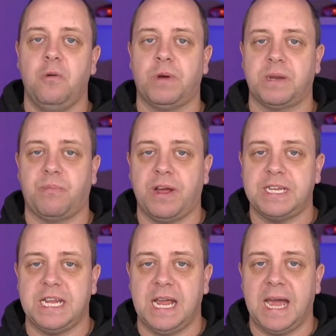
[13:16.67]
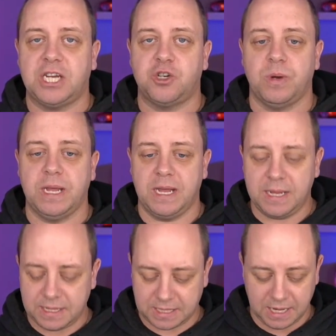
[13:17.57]
what the pricing actually
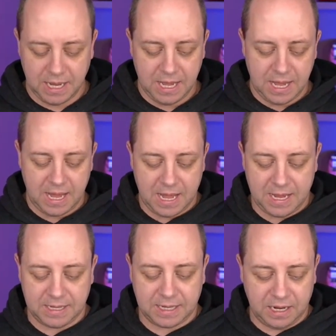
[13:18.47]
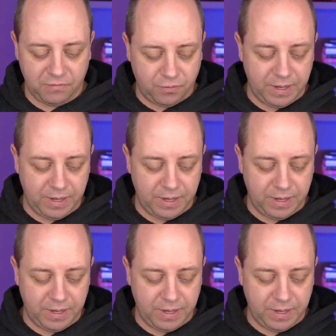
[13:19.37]
is. And if